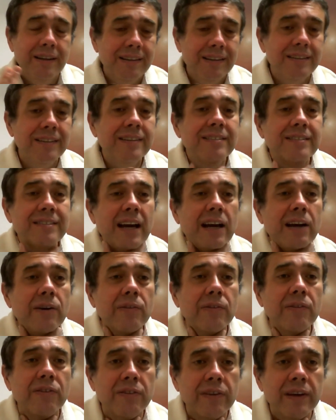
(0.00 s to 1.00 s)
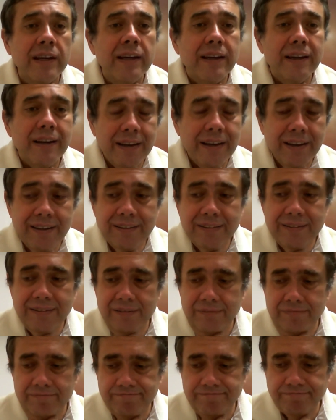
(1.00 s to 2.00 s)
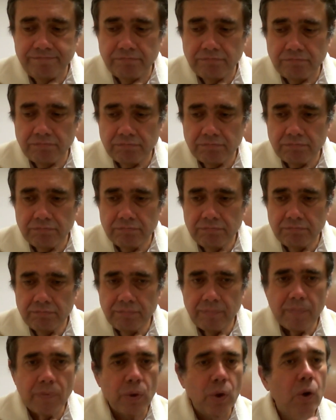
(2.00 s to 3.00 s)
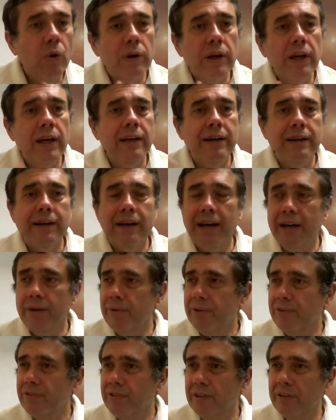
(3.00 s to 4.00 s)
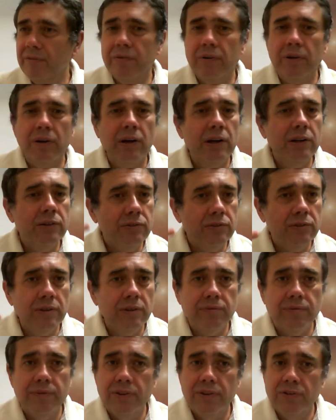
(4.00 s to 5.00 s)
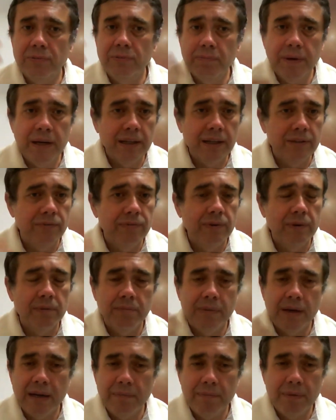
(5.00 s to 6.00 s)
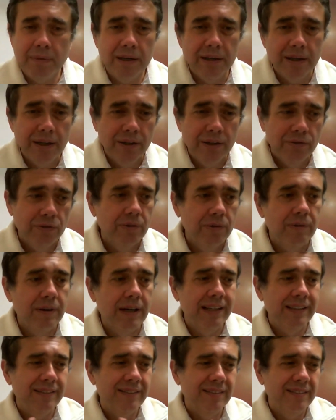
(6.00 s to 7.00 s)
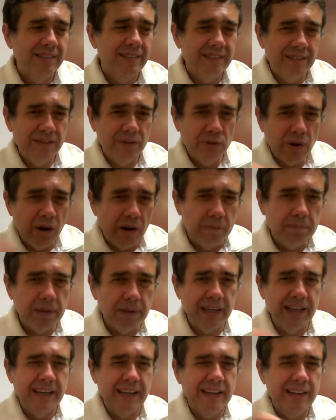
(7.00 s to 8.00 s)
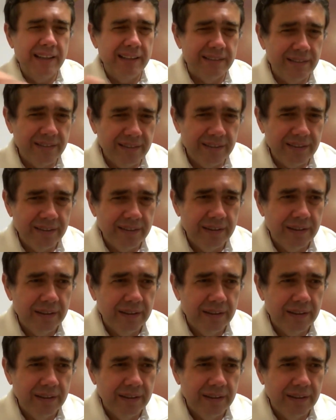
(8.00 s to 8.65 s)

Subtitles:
The second thing is, okay, I receive lots of respect from Baba. So I cut